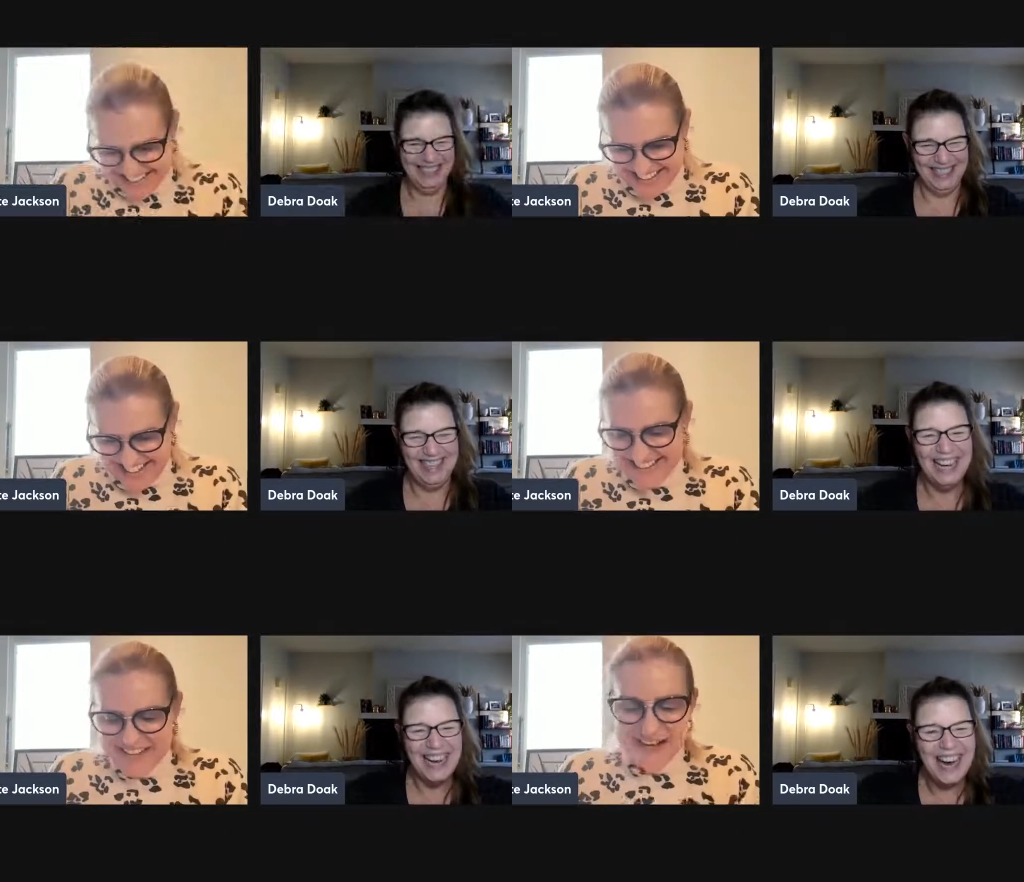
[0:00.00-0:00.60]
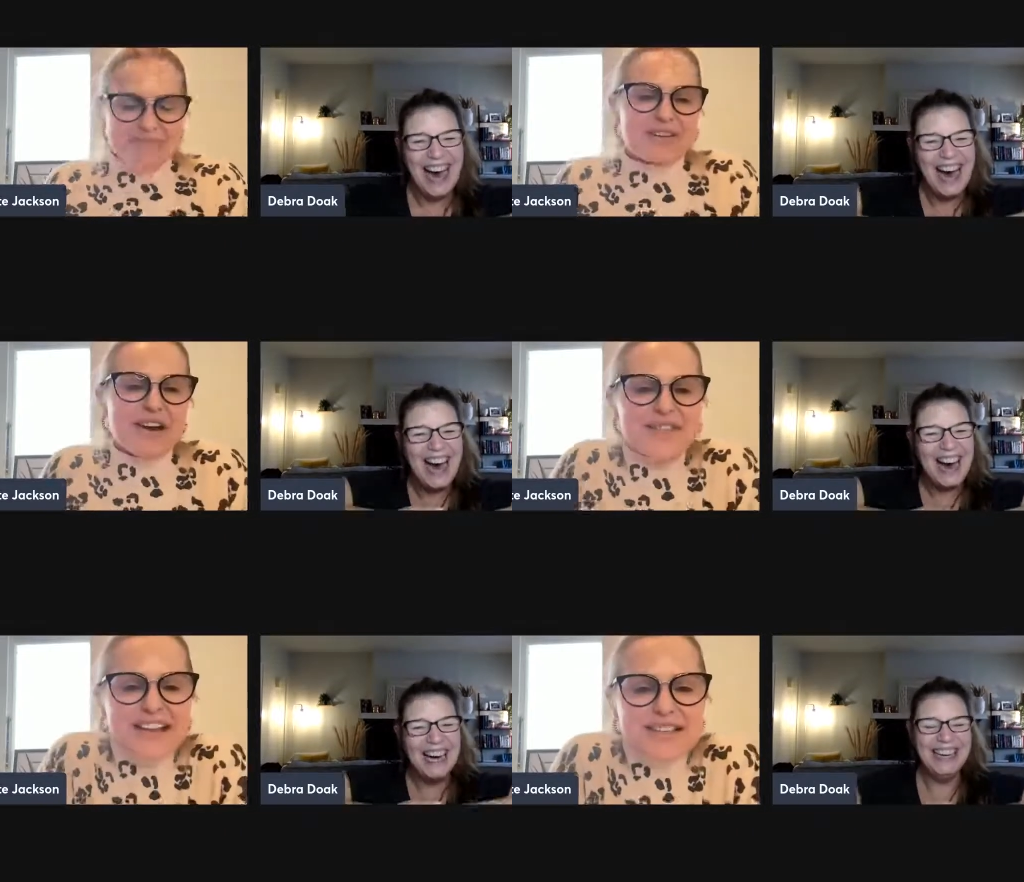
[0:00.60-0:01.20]

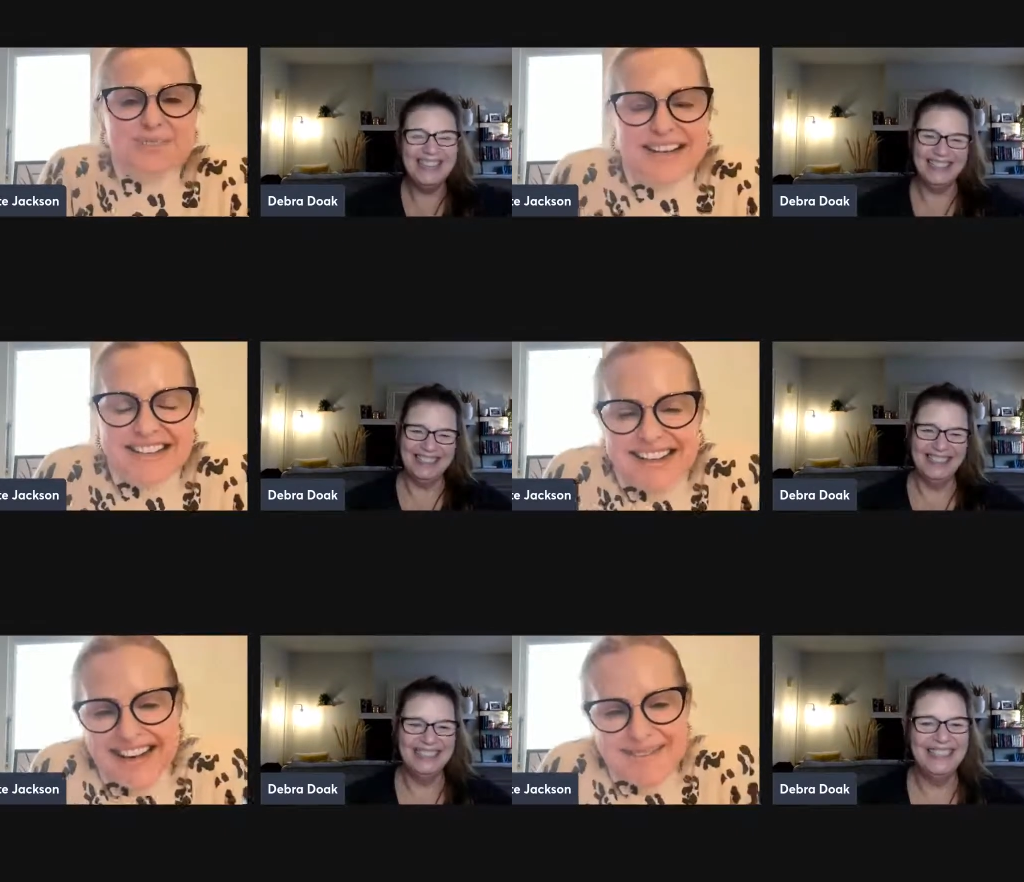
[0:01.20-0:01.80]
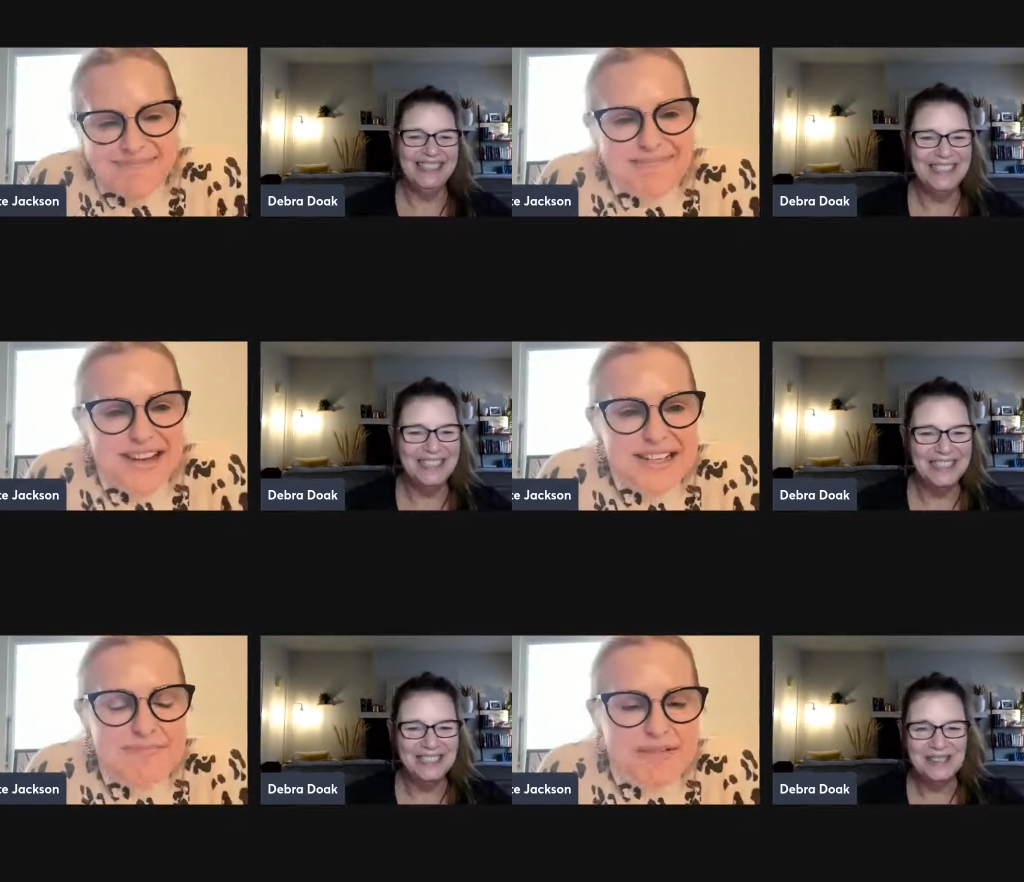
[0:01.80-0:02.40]
Speaker 1: that's, been, um,
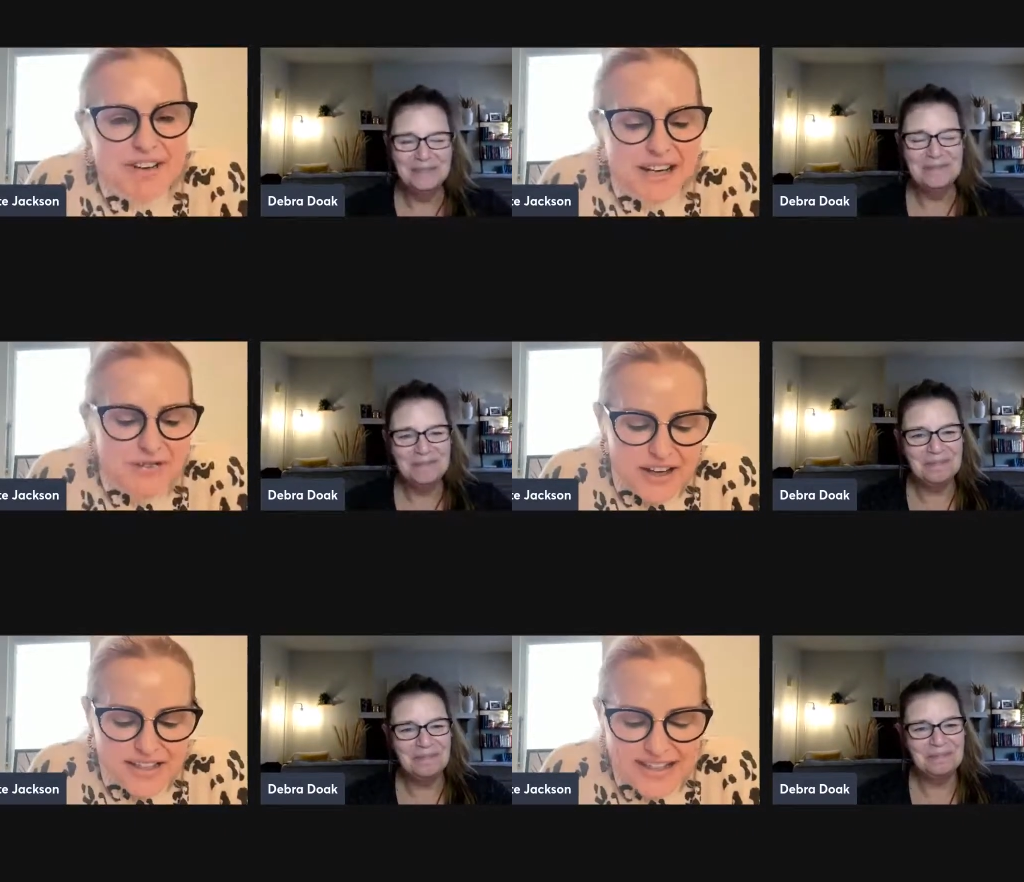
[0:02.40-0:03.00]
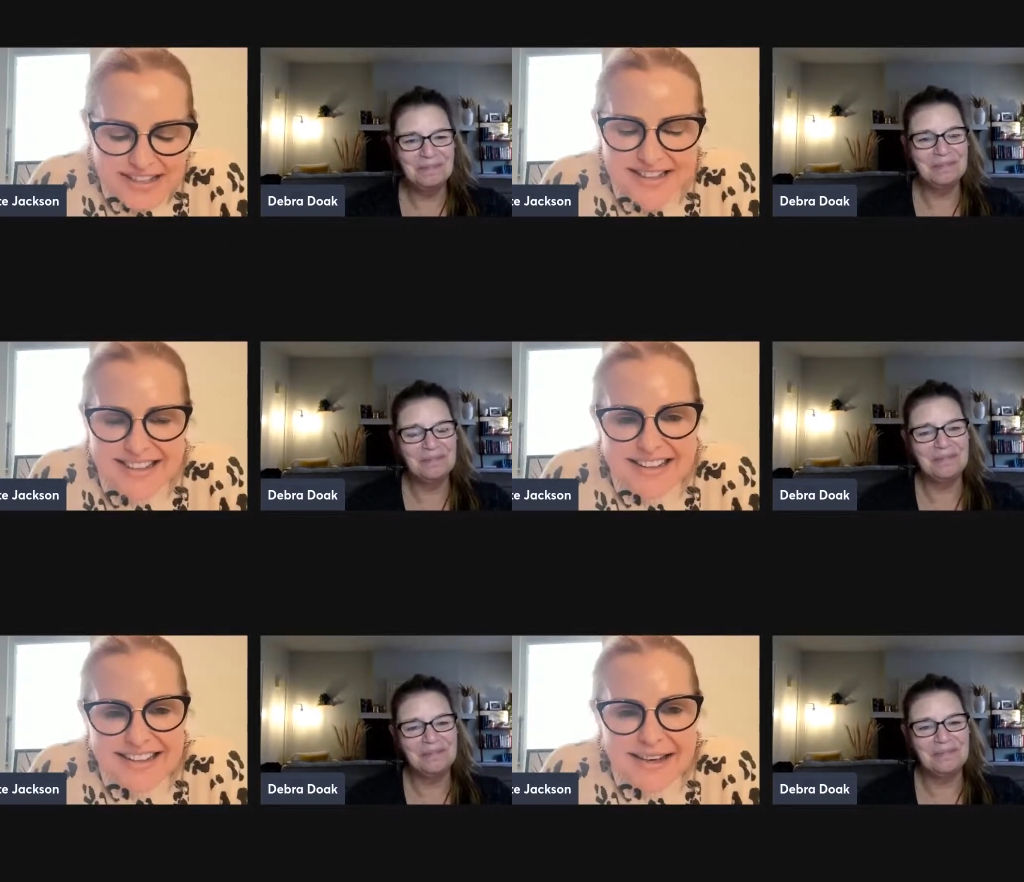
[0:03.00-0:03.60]
that's been really
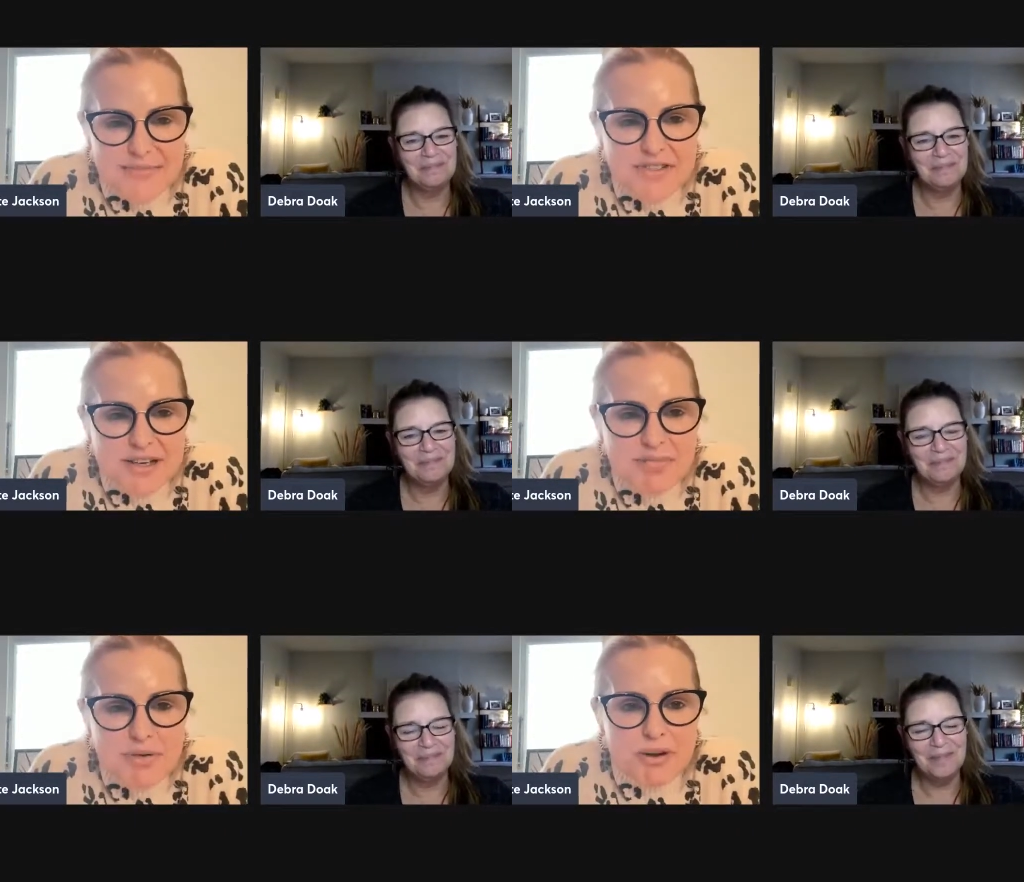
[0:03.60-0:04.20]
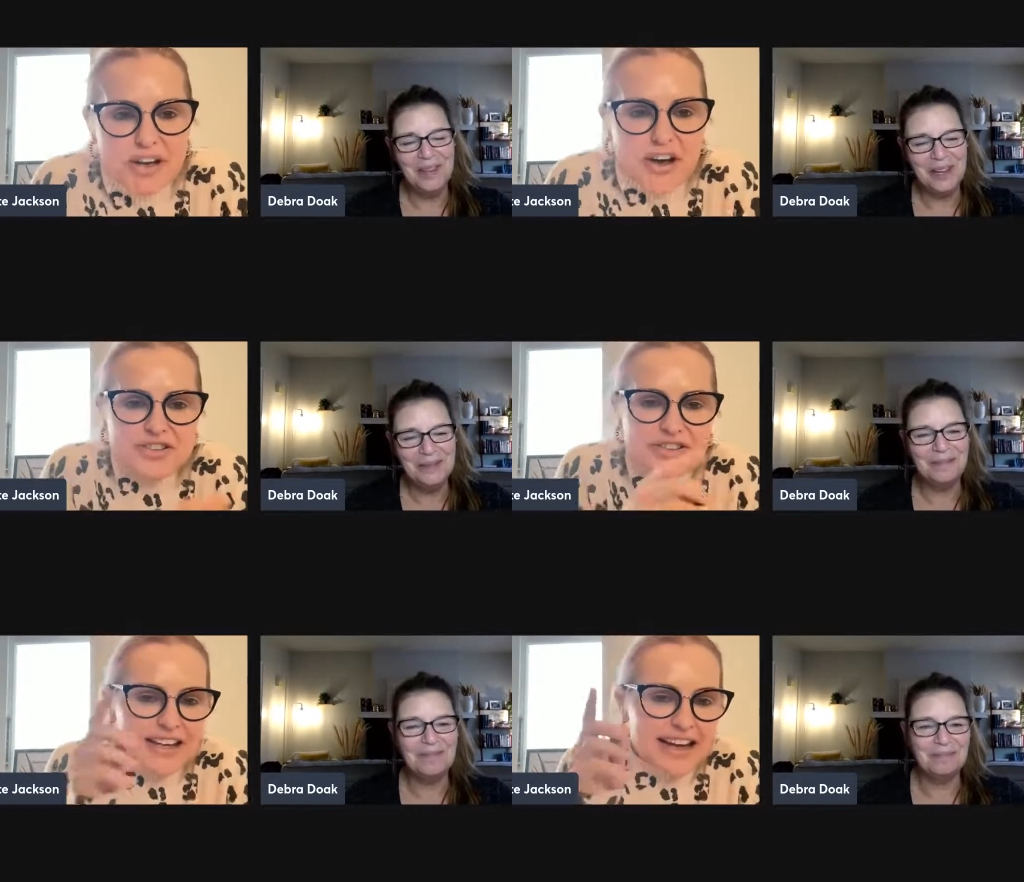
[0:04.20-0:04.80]
fantastic, um, Debra. We're going
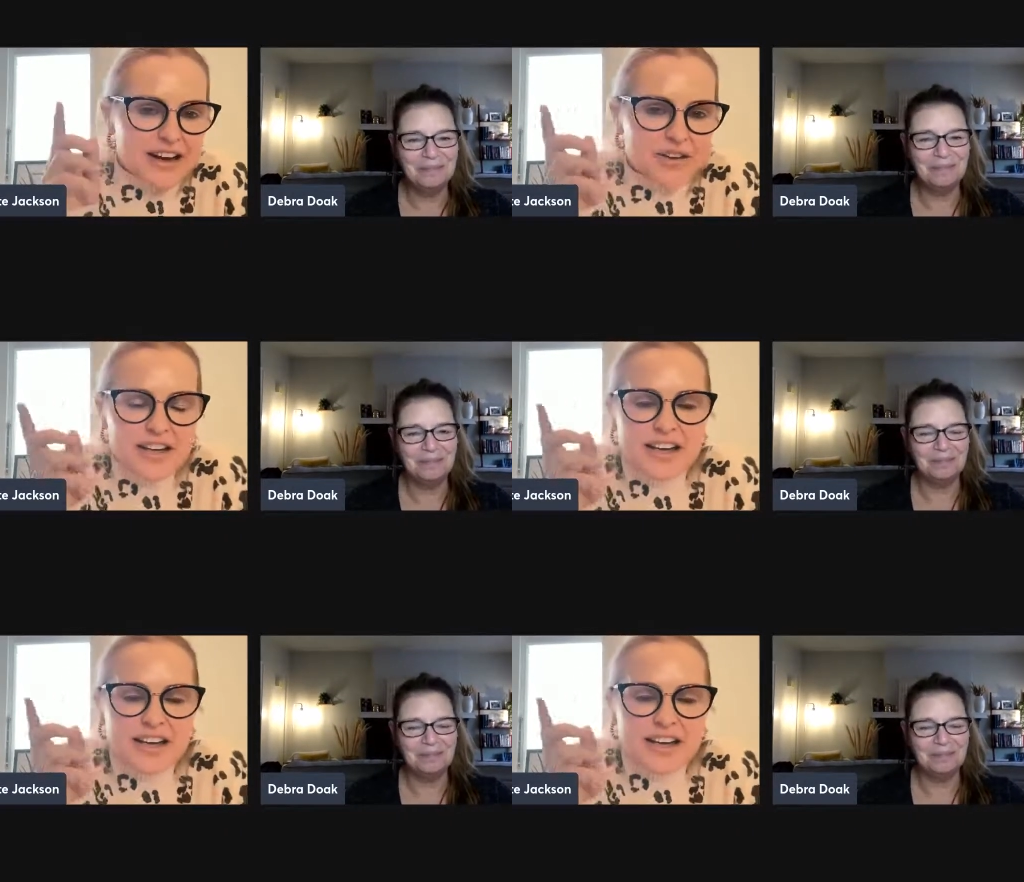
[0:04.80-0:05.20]
to now.